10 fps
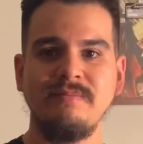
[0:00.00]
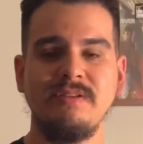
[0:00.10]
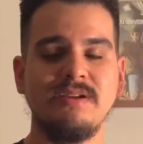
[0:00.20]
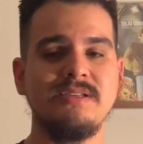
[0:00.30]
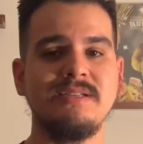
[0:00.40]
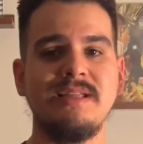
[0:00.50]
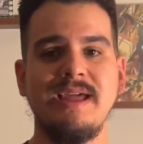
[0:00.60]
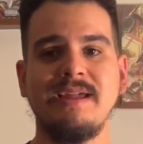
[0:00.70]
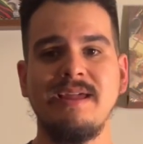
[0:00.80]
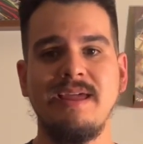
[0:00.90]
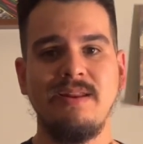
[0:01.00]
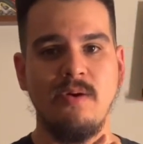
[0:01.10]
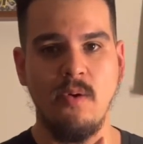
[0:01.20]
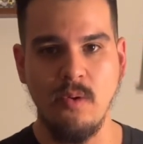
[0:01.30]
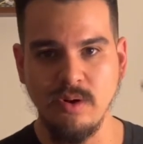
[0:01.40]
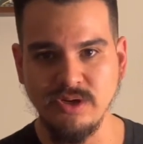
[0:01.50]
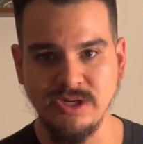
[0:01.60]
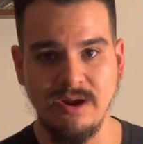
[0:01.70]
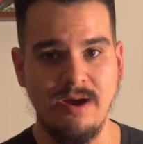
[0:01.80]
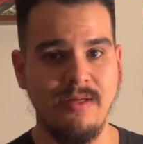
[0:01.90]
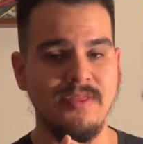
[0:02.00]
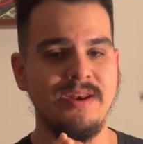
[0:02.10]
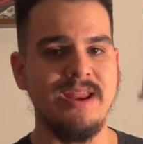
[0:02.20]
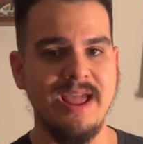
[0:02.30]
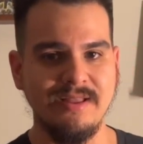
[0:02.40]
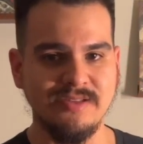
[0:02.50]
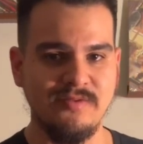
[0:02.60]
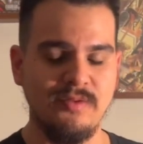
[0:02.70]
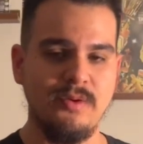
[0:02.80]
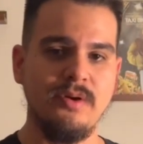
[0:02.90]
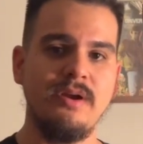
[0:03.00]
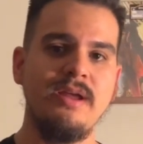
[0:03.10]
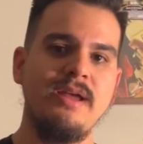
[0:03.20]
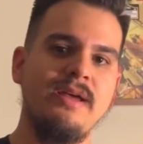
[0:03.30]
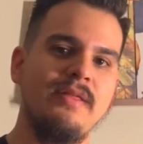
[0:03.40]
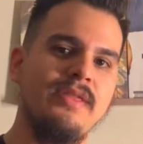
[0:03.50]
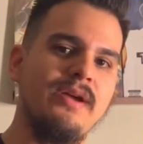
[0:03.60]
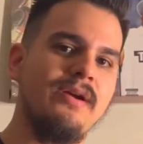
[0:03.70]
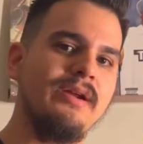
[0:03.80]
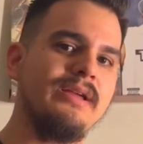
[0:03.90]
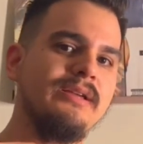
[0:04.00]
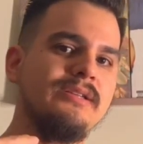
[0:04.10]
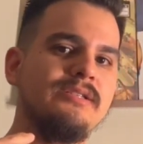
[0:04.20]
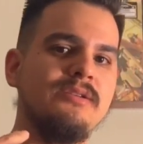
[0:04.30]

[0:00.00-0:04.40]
Looks like an orgy on the dance floor. There is